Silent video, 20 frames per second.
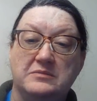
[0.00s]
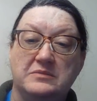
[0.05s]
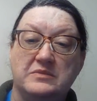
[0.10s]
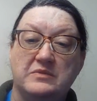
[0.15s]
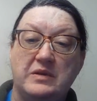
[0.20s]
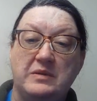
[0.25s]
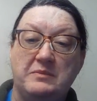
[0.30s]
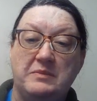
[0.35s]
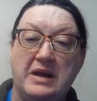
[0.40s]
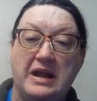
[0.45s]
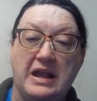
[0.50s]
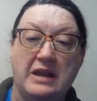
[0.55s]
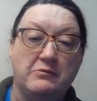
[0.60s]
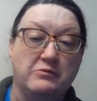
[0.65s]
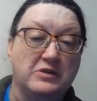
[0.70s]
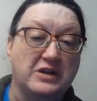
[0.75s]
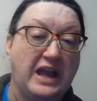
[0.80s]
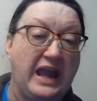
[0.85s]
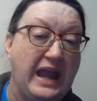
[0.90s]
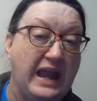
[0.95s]
written by
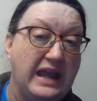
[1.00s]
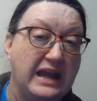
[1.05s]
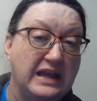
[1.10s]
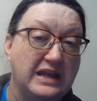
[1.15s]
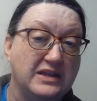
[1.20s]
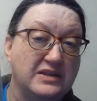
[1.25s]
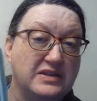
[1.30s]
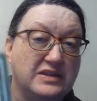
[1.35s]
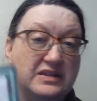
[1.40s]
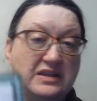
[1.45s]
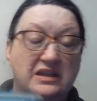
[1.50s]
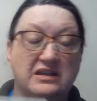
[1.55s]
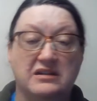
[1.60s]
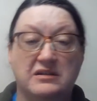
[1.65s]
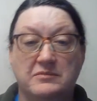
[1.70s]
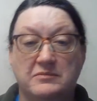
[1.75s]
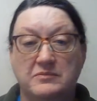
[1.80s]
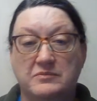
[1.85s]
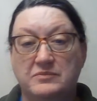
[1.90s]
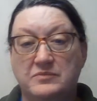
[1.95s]
Edward Hayes,
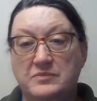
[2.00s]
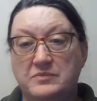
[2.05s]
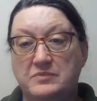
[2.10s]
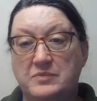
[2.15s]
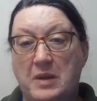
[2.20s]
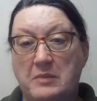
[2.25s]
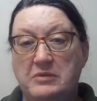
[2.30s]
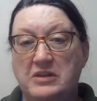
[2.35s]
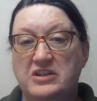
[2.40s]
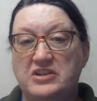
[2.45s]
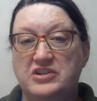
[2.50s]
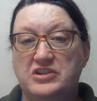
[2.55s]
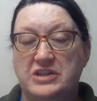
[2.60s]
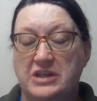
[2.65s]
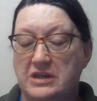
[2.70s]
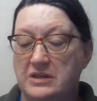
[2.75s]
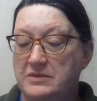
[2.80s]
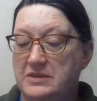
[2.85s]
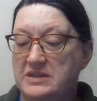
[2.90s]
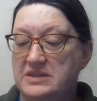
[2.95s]
published,
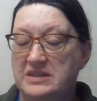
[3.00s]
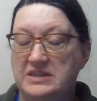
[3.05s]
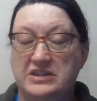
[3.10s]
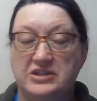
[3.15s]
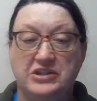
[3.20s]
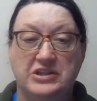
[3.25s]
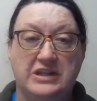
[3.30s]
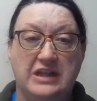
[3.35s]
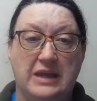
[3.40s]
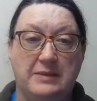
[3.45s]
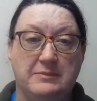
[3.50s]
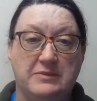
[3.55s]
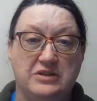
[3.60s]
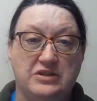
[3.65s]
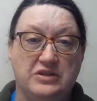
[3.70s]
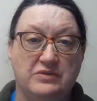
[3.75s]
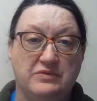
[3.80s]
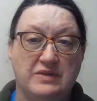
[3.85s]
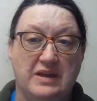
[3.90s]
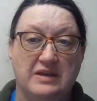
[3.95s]
this edition came in
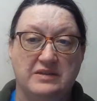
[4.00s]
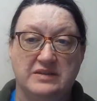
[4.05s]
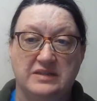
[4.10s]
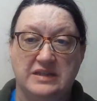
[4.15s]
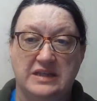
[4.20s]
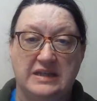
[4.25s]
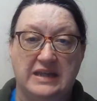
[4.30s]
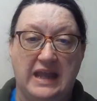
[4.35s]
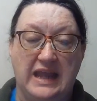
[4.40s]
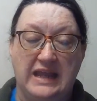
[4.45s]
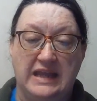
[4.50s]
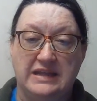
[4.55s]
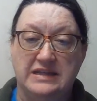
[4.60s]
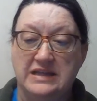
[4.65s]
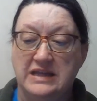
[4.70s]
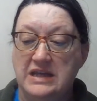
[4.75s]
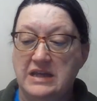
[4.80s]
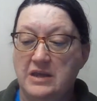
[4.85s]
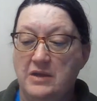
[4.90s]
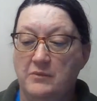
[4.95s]
2008. It
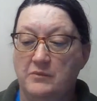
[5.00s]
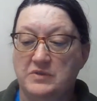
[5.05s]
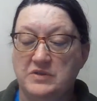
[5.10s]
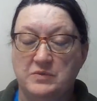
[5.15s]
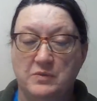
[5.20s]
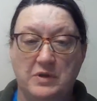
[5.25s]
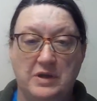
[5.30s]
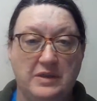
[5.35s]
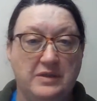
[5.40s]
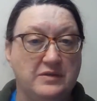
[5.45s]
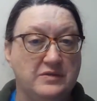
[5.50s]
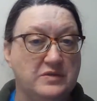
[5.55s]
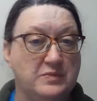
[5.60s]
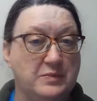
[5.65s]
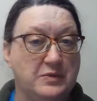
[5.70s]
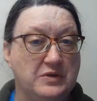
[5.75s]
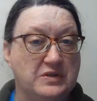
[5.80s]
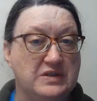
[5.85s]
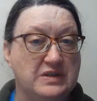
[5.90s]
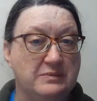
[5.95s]
was one of those
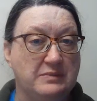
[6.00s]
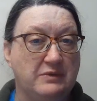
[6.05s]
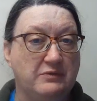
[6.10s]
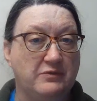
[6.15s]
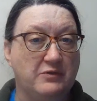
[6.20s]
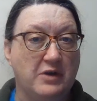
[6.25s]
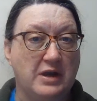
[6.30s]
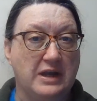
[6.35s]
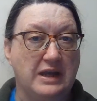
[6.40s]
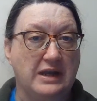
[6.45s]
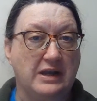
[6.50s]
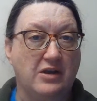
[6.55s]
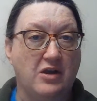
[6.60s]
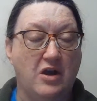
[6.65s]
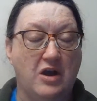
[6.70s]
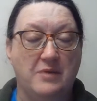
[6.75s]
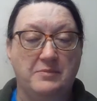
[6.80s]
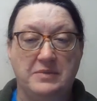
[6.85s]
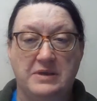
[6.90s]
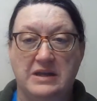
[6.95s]
books that before I got a
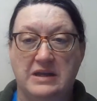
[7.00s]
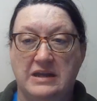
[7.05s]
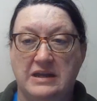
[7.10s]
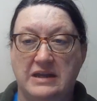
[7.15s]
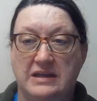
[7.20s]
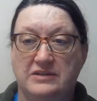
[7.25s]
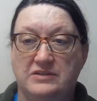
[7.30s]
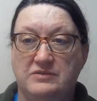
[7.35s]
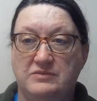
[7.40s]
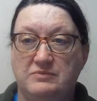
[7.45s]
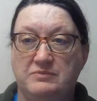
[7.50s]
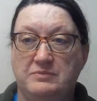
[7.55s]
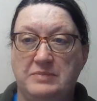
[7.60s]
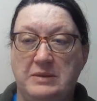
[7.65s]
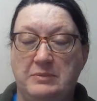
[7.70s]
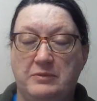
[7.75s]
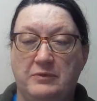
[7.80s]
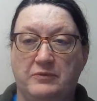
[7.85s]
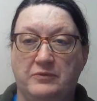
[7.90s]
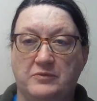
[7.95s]
copy I had
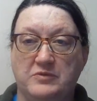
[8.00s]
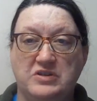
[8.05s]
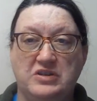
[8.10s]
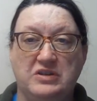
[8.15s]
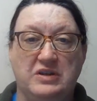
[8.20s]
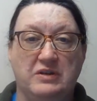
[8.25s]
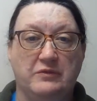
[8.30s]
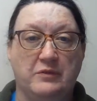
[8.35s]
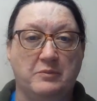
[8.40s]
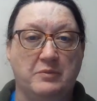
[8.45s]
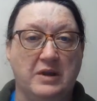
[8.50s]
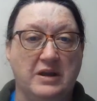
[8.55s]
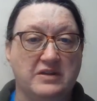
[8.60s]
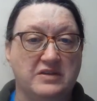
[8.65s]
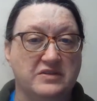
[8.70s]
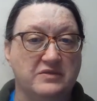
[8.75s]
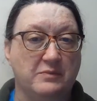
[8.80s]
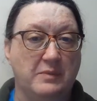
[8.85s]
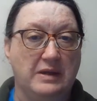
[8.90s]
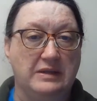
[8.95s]
people from two different
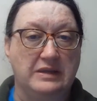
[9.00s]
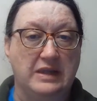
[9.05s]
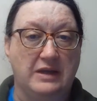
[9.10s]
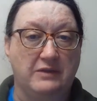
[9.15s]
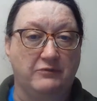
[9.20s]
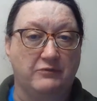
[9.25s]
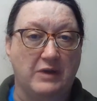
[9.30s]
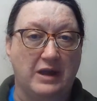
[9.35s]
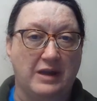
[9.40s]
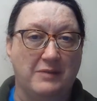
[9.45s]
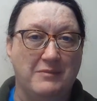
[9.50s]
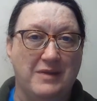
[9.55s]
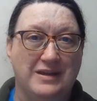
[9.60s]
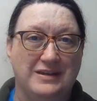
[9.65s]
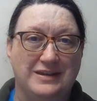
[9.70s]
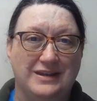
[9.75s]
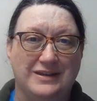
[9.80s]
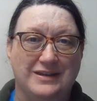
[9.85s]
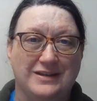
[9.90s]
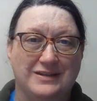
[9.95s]
parts of my life
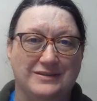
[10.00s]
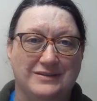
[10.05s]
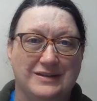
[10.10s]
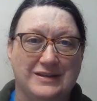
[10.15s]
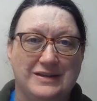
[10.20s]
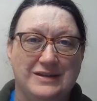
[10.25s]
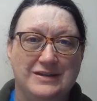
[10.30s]
recommended, and